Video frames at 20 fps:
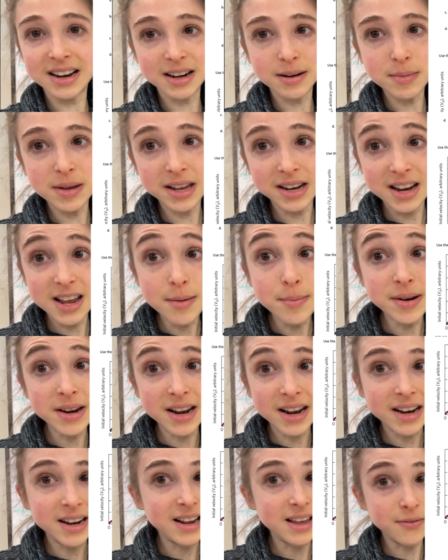going to be
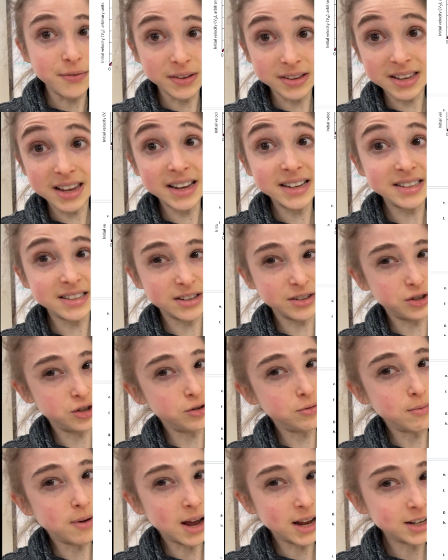inhibited if it takes in
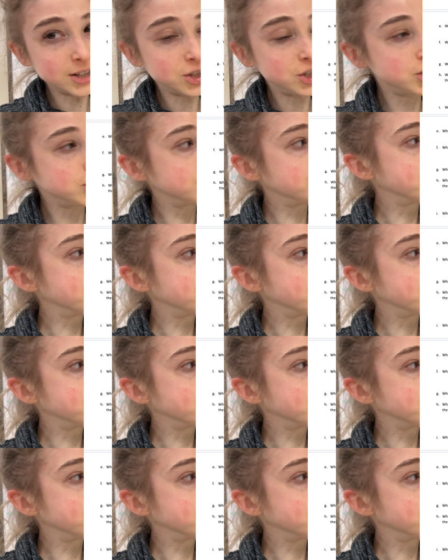too much.